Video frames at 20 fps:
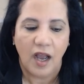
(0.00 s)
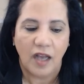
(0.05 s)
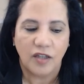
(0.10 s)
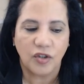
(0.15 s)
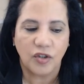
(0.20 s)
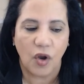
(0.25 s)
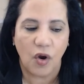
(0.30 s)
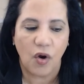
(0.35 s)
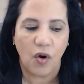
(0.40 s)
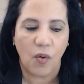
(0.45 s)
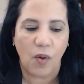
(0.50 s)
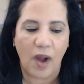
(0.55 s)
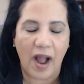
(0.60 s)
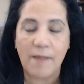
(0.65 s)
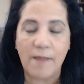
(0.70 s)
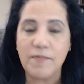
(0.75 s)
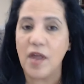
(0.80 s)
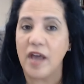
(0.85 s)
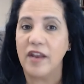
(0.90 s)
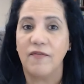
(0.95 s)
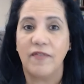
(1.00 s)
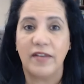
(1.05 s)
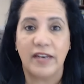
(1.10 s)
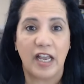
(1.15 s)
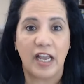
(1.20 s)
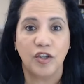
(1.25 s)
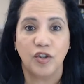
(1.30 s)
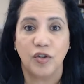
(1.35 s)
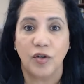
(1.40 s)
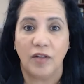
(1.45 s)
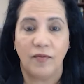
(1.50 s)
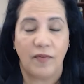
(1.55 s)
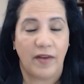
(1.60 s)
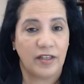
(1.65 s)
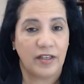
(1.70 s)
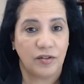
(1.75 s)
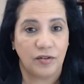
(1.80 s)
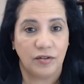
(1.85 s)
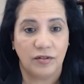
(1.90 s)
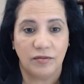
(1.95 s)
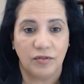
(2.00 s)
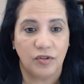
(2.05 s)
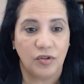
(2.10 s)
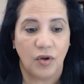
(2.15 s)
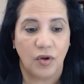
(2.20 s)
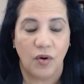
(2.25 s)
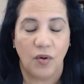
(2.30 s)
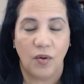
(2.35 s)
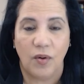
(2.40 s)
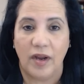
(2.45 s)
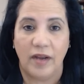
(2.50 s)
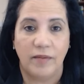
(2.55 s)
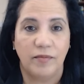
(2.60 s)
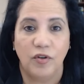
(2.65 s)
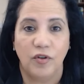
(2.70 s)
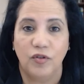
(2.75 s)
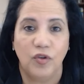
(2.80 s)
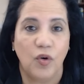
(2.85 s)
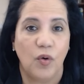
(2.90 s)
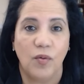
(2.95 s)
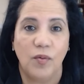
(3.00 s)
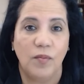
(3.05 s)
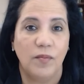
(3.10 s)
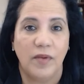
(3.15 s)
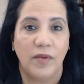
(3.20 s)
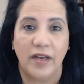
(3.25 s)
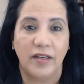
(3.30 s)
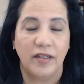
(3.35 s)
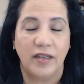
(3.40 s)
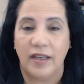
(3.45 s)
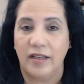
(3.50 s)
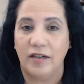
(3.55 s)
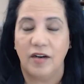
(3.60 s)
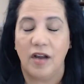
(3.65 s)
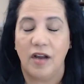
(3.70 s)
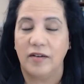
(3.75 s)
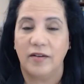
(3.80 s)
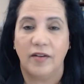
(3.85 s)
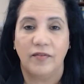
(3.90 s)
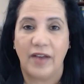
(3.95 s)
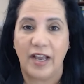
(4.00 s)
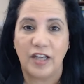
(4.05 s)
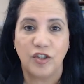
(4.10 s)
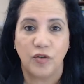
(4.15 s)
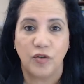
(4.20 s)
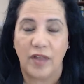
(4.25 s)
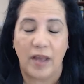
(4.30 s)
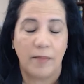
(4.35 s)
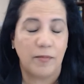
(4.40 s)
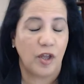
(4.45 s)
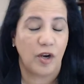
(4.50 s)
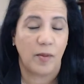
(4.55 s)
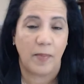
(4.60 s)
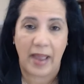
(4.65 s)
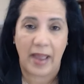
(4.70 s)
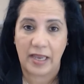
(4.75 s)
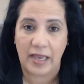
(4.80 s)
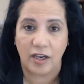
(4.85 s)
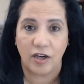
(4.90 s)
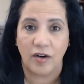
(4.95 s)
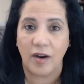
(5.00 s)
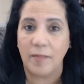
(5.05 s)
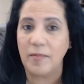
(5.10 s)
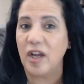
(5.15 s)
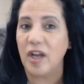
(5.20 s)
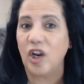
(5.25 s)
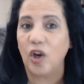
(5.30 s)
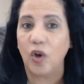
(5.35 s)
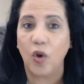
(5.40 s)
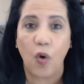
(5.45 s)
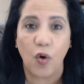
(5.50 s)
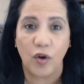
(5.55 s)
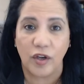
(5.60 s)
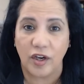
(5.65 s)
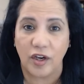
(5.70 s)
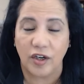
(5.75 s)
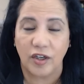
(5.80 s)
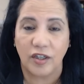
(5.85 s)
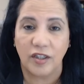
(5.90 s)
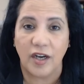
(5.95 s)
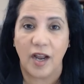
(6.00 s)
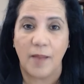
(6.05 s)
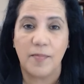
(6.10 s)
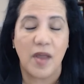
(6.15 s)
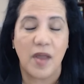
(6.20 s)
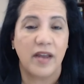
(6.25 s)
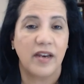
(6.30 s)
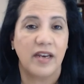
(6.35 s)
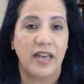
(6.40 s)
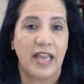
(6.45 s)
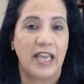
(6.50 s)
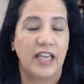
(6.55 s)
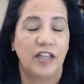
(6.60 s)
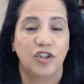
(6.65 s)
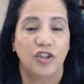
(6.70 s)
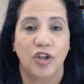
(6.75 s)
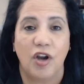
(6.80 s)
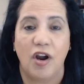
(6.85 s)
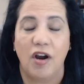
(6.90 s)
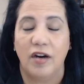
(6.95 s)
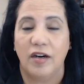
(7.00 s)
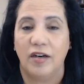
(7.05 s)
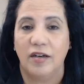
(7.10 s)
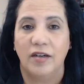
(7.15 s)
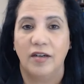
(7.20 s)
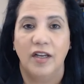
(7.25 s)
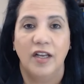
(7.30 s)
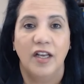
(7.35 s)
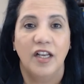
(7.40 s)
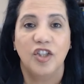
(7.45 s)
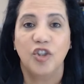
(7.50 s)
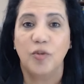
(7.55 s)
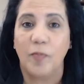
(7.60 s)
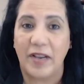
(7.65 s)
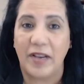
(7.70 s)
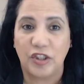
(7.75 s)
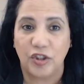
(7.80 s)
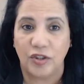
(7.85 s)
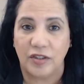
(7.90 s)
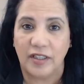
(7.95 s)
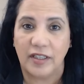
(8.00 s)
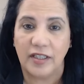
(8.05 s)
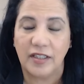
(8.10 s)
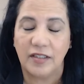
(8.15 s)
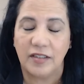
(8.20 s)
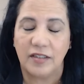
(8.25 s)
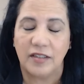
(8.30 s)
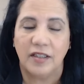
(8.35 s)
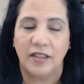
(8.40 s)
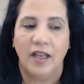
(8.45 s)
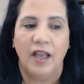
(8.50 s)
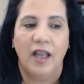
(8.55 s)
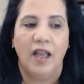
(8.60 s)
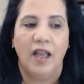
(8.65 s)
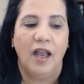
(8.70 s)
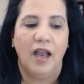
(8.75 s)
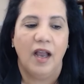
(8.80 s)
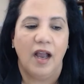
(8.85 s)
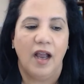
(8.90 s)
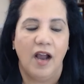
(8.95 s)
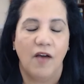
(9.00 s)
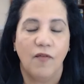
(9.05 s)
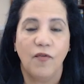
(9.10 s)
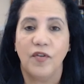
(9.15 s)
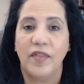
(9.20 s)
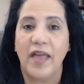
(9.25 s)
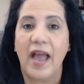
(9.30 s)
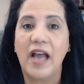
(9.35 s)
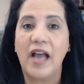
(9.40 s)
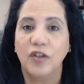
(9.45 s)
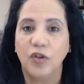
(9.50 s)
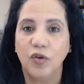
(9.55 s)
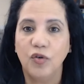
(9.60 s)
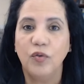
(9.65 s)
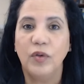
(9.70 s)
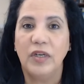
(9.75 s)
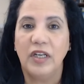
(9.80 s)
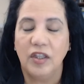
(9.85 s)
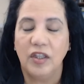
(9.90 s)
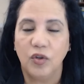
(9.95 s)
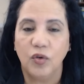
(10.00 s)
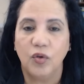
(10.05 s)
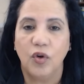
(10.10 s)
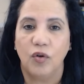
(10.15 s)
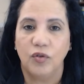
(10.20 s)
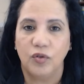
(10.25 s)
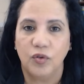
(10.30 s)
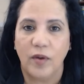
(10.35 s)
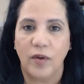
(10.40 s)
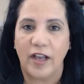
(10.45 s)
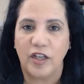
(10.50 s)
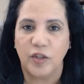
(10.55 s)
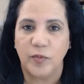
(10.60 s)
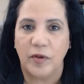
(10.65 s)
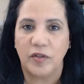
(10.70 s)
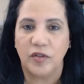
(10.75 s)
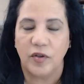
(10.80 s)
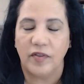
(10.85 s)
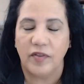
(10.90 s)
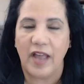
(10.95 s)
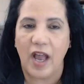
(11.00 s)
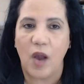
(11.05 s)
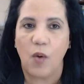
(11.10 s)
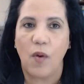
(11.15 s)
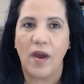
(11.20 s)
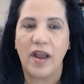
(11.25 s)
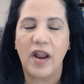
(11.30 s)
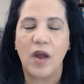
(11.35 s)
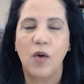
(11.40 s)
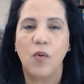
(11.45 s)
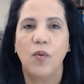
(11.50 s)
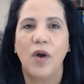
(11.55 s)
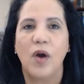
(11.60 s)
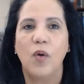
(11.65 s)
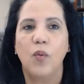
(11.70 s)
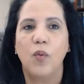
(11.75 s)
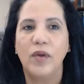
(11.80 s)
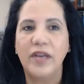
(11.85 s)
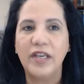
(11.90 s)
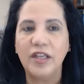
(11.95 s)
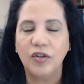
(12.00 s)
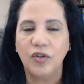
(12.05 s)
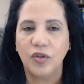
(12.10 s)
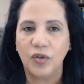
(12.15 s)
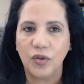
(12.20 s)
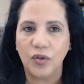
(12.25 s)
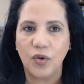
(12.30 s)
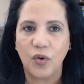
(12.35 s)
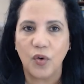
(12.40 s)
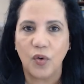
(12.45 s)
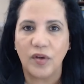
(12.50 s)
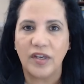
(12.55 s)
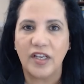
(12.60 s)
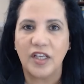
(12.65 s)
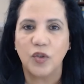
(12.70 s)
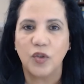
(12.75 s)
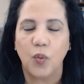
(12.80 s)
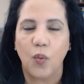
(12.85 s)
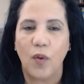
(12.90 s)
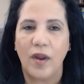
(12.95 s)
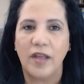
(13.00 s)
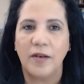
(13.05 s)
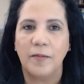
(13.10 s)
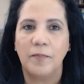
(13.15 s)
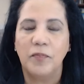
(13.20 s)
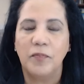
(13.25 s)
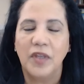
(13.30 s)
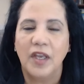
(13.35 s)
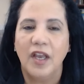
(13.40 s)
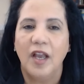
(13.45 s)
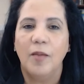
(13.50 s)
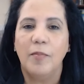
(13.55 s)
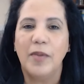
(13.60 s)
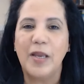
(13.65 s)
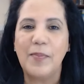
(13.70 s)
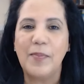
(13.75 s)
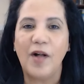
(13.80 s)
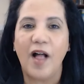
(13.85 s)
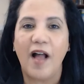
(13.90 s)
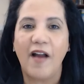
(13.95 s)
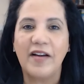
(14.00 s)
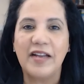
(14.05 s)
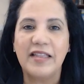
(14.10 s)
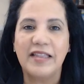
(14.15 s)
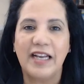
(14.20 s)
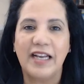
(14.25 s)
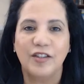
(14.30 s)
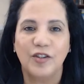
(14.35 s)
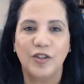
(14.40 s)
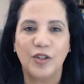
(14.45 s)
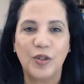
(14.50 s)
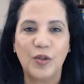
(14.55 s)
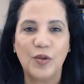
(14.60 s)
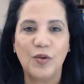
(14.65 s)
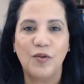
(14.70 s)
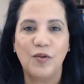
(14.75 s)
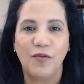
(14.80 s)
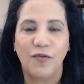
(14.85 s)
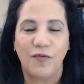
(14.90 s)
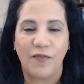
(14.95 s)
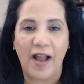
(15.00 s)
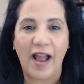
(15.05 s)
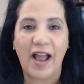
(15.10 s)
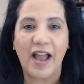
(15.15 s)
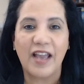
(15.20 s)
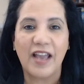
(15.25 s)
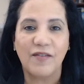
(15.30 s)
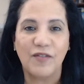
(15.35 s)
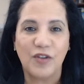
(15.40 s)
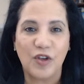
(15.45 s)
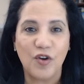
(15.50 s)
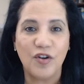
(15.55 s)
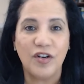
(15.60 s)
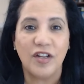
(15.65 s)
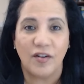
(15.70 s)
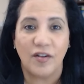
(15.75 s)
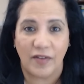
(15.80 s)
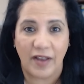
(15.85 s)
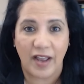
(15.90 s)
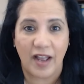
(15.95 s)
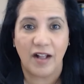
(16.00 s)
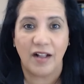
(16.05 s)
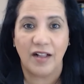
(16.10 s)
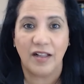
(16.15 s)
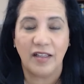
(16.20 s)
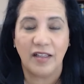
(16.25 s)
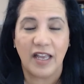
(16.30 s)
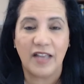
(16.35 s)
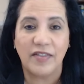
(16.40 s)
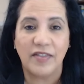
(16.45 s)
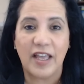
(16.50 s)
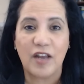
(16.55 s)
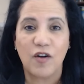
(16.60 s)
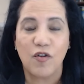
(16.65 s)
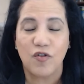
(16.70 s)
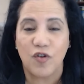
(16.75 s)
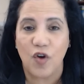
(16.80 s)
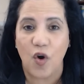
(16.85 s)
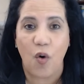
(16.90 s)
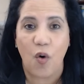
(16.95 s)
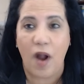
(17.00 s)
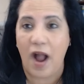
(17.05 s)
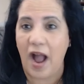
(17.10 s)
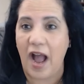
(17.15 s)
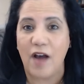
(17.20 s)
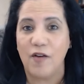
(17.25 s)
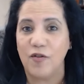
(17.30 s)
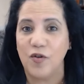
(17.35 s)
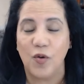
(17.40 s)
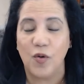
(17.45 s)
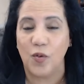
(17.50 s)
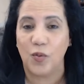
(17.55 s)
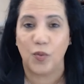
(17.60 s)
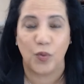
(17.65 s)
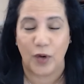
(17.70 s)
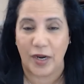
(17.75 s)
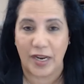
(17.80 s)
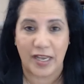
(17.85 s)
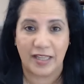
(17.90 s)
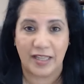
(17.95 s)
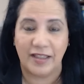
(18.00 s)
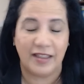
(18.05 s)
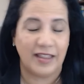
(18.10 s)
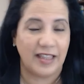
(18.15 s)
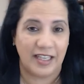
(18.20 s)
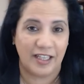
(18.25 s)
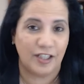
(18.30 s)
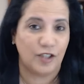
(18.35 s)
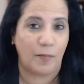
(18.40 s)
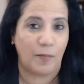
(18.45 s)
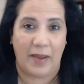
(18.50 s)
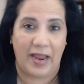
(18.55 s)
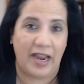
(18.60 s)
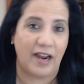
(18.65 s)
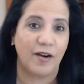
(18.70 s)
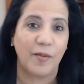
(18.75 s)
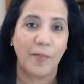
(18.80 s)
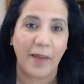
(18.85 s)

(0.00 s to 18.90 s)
So I'm not a financial advisor. So I don't know. I cannot advise you that I'm not a banker. I'm not a lawyer. I'm not an HR specialist. Uh, for that, you really need to go to experts on that. What what we do is when people are in that two to five unit of hell and they don't know how to ring this bear